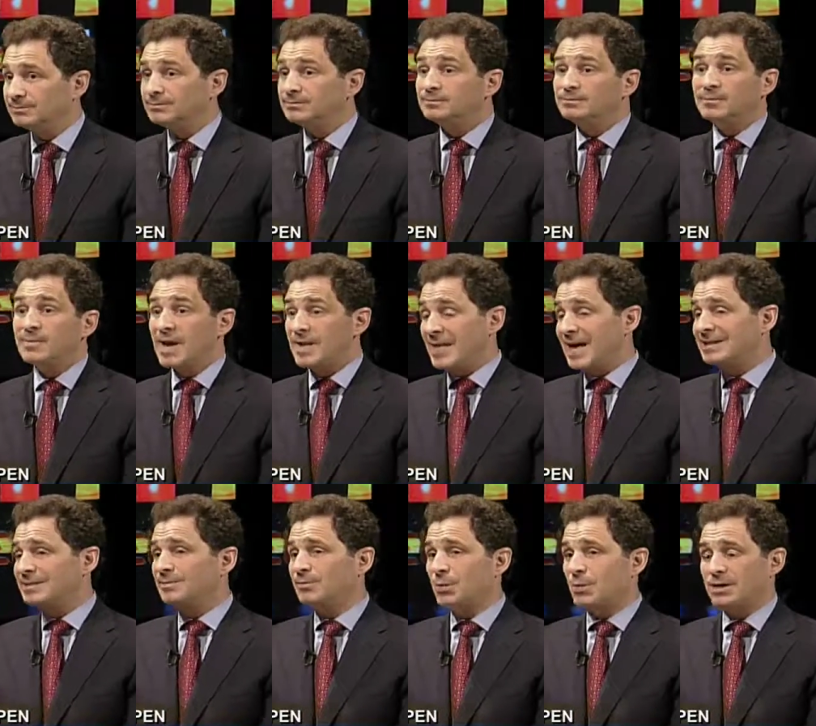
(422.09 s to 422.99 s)
And
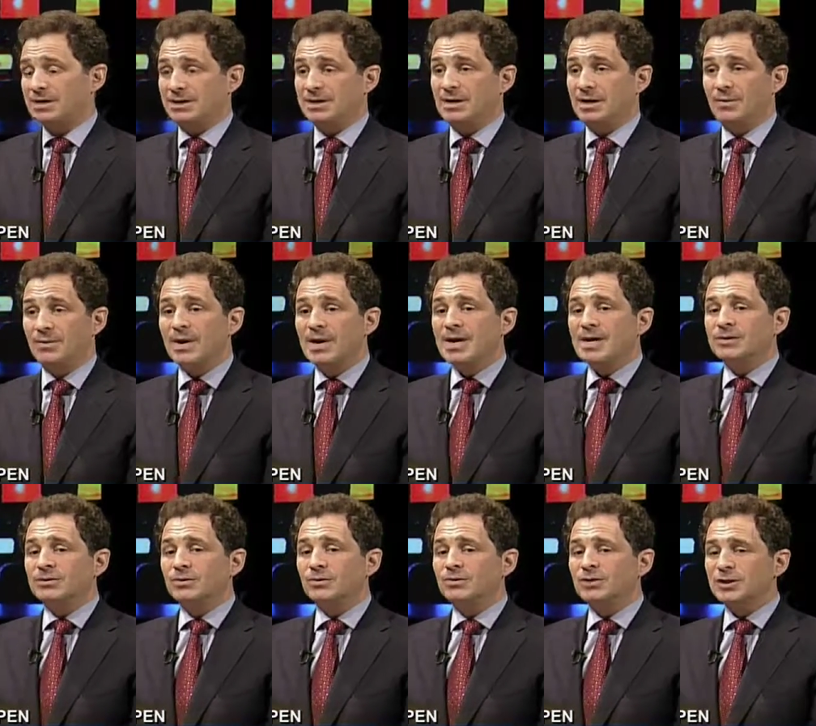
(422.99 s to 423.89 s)
that's important to know.
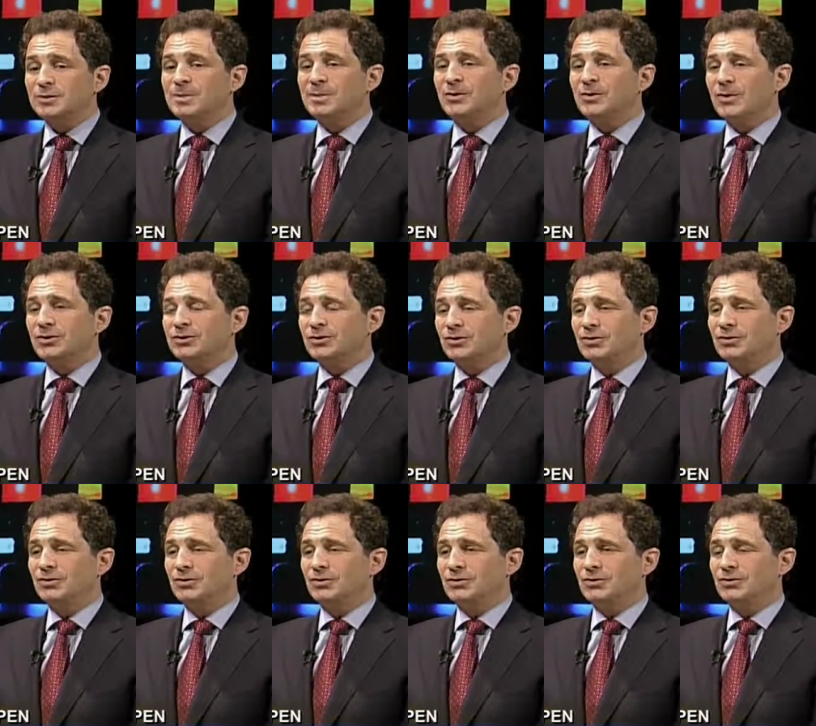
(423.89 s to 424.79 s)
So just because
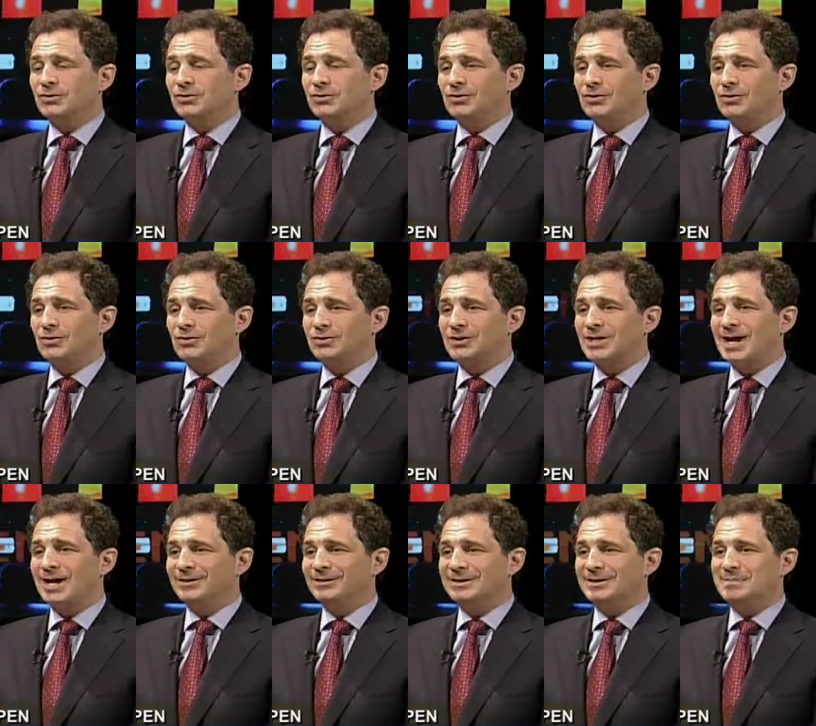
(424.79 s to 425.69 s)
your
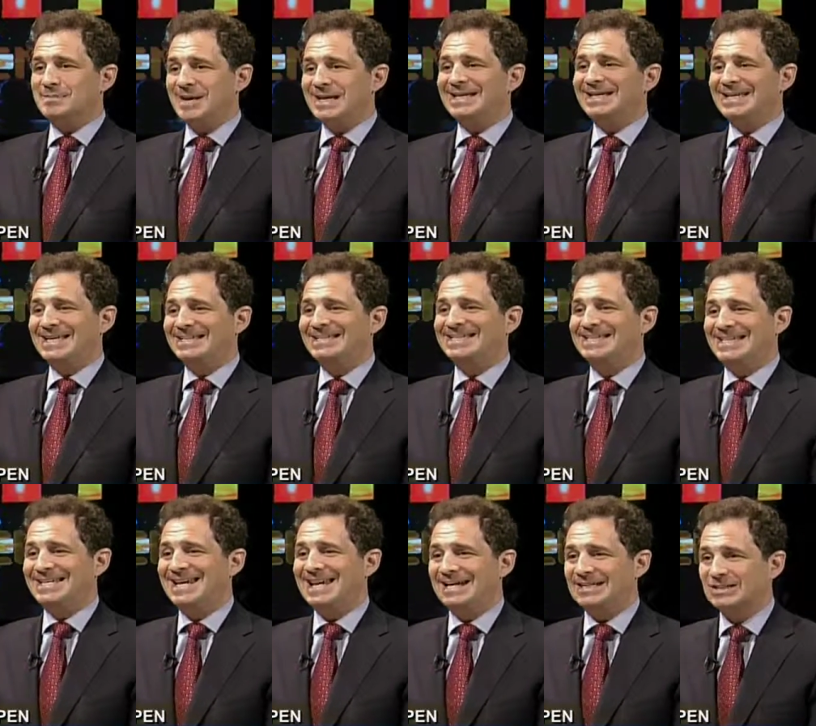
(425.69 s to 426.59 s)
child is making it to
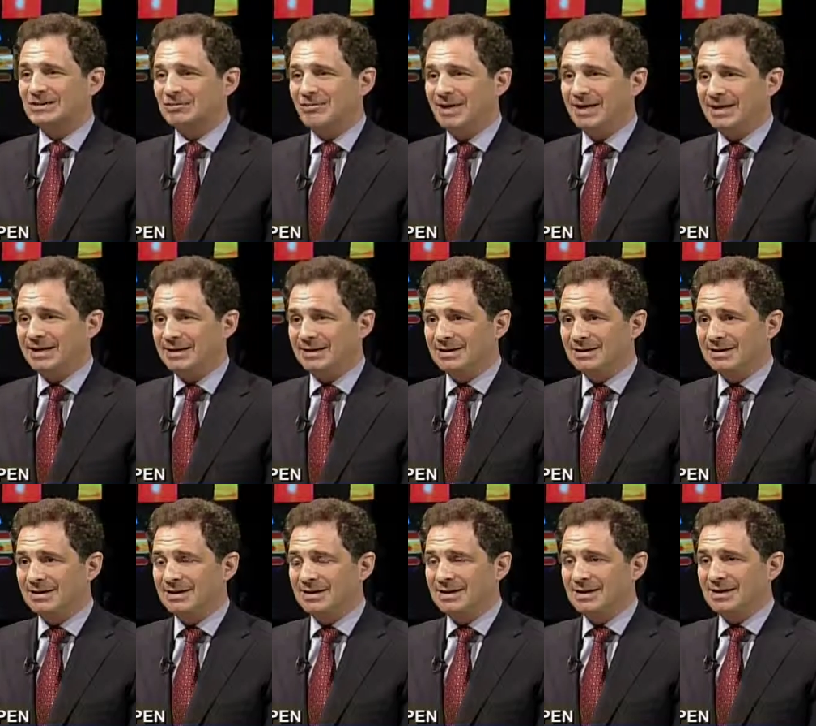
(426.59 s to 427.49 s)
the next grade
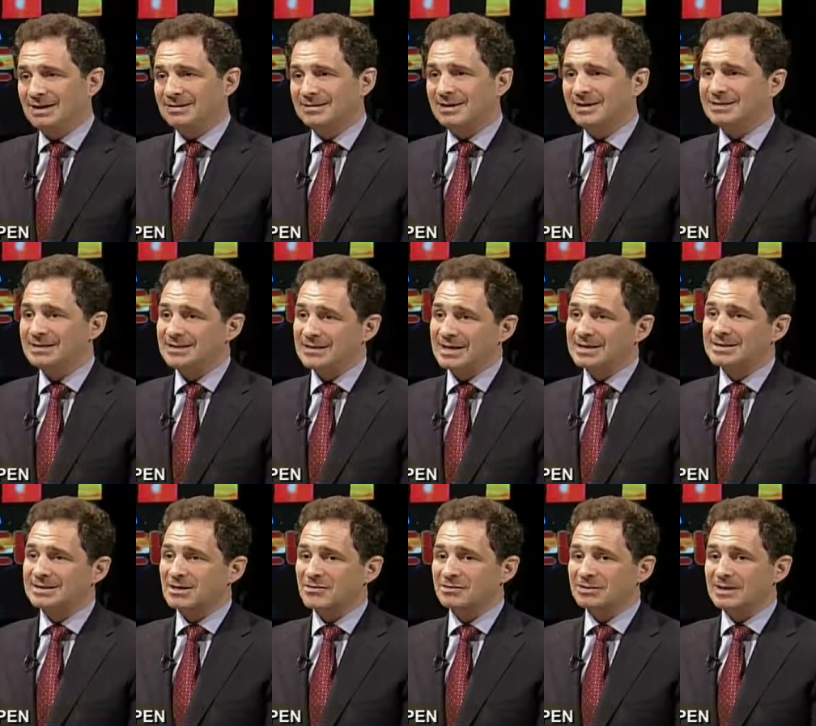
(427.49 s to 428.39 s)
doesn't
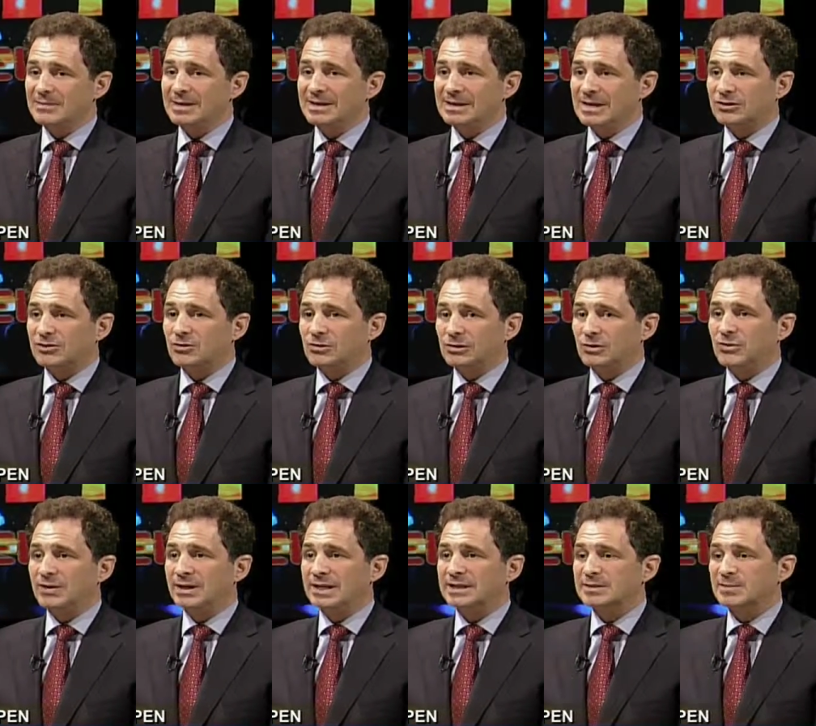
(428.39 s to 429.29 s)
necessarily mean that they're
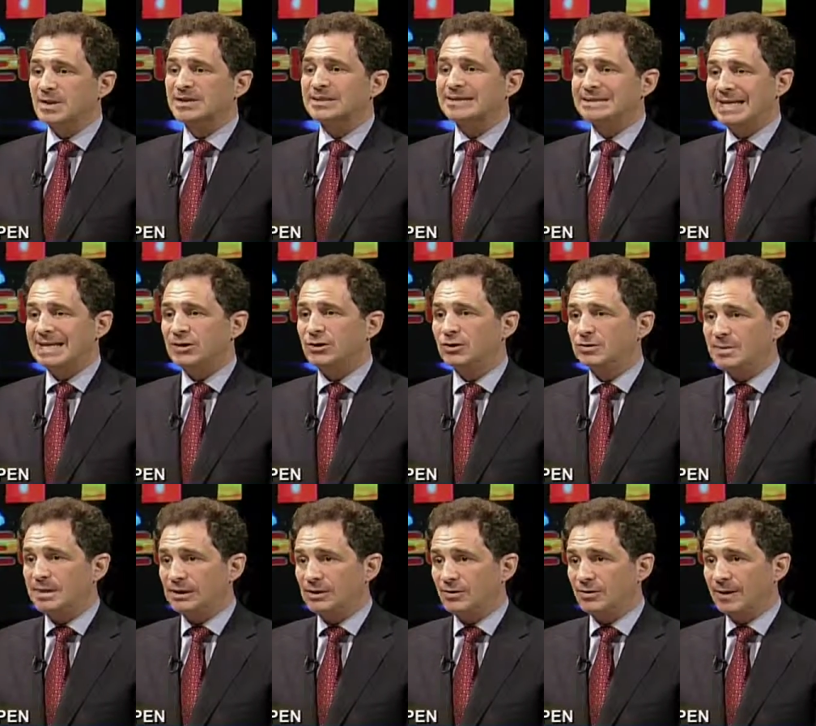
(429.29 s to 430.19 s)
learning as much as they could
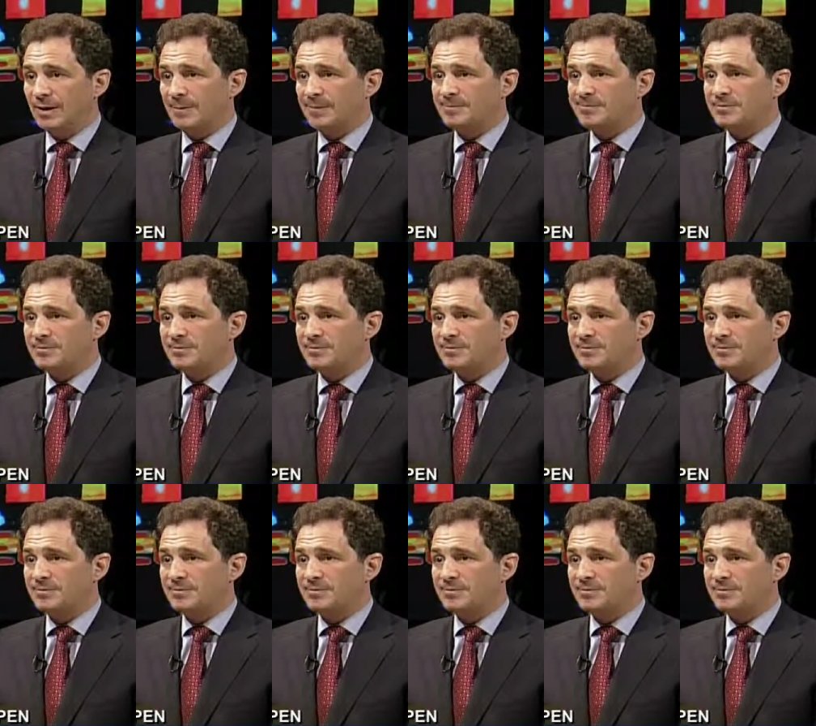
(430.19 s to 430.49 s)
be learning.